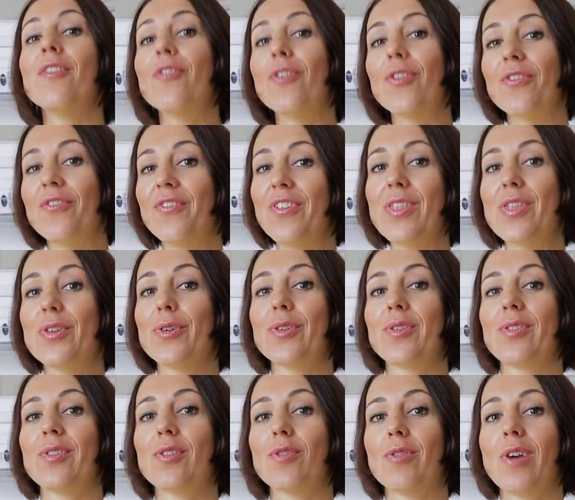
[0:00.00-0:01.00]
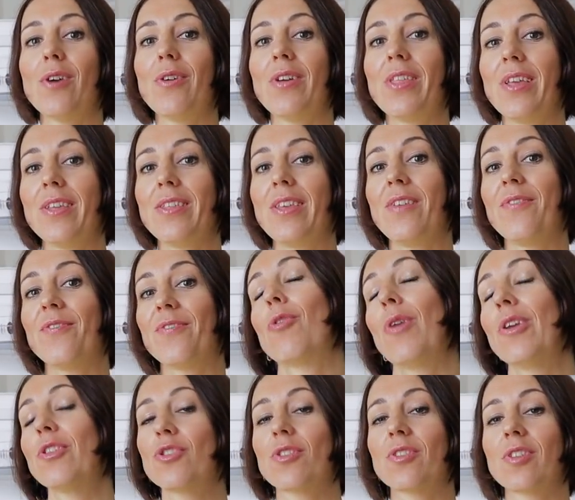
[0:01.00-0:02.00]
for videos as well and any
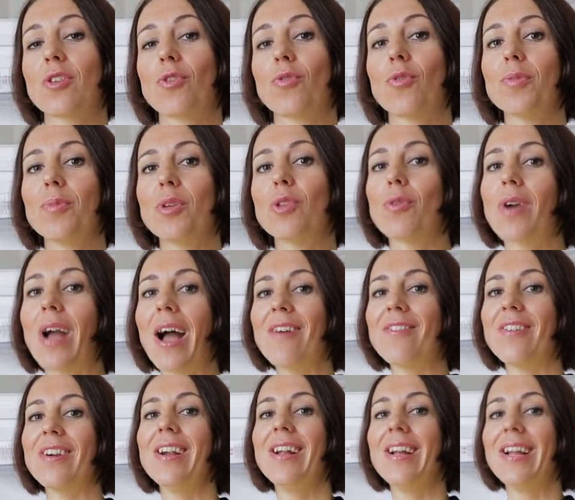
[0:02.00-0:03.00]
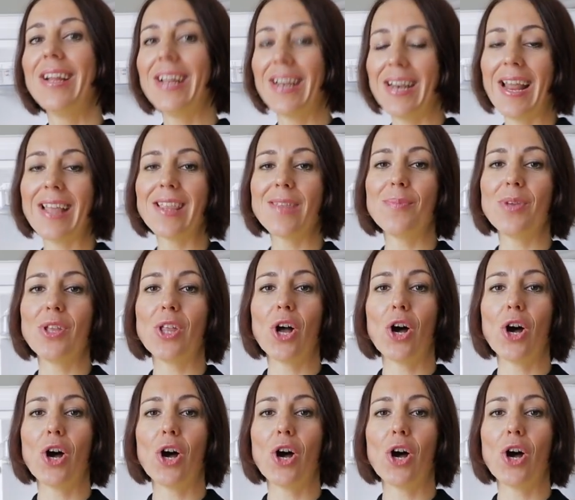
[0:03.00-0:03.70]
questions that you want me to cover, let me